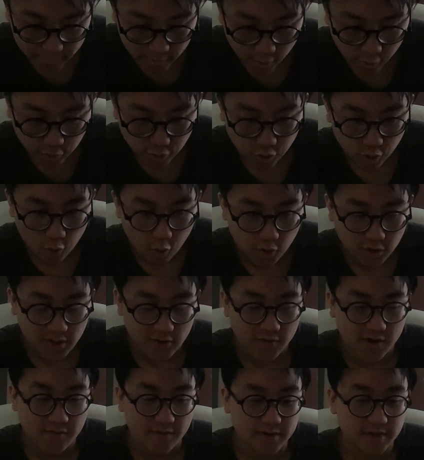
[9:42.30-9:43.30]
Those are the quotes I
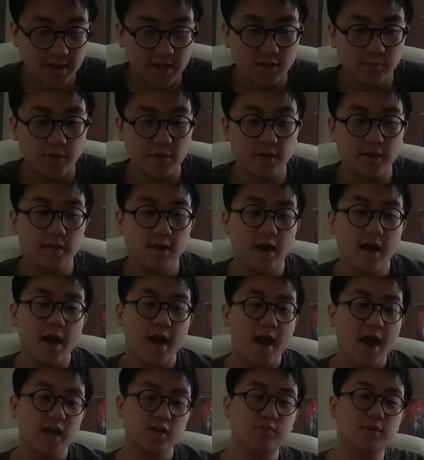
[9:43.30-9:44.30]
really resonated with,
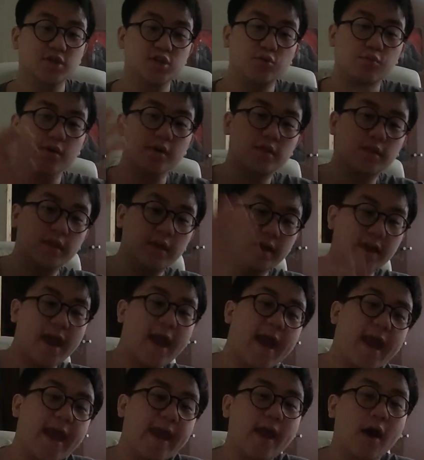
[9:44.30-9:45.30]
especially with the
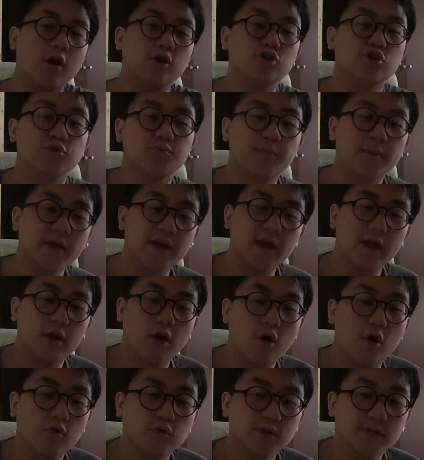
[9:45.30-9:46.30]
800 P and
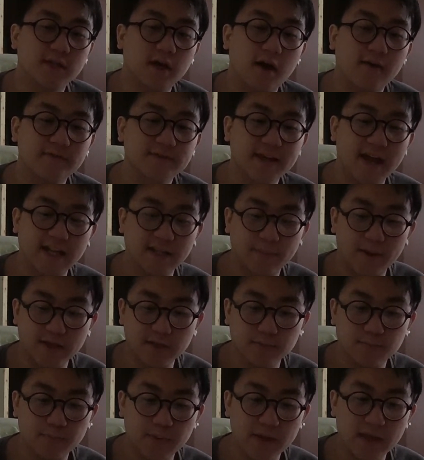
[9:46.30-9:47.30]
O staff sacked by
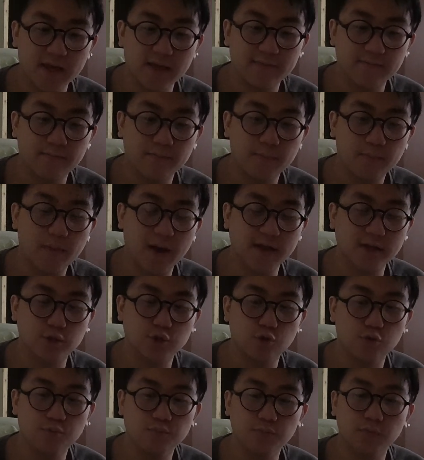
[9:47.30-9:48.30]
P by
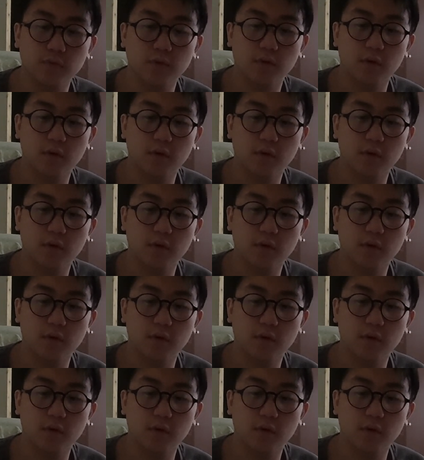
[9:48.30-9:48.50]
Zoom